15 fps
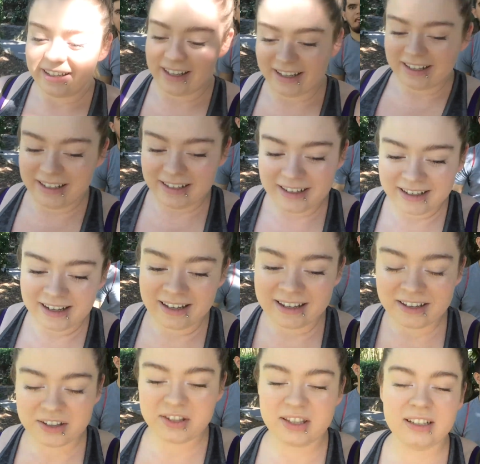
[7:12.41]
in
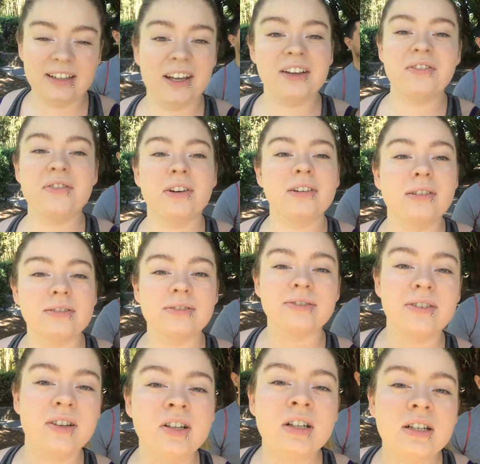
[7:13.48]
the life
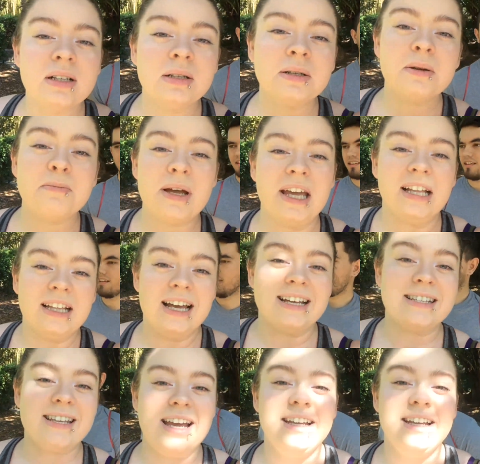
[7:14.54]
of pale ass